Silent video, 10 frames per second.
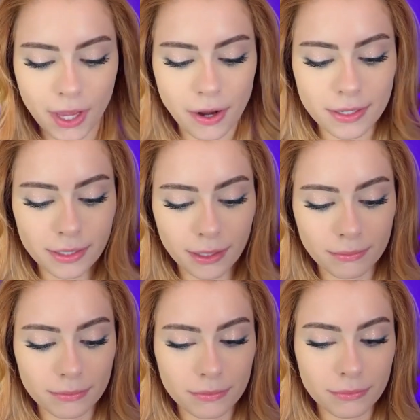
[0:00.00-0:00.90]
honestly,
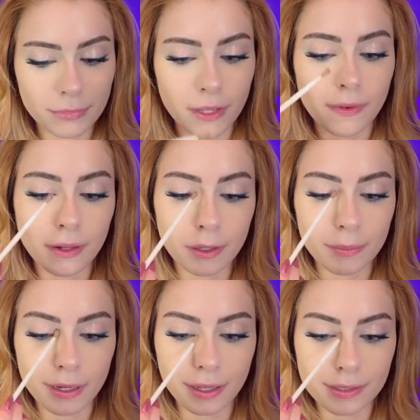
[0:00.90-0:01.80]
even a little
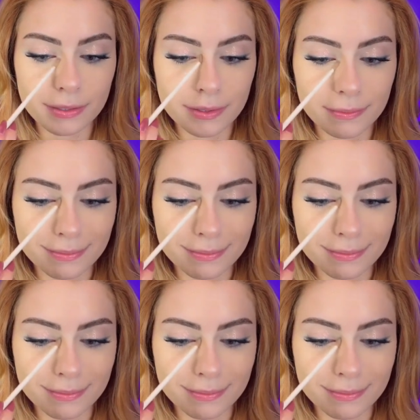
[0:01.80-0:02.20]
bit of this.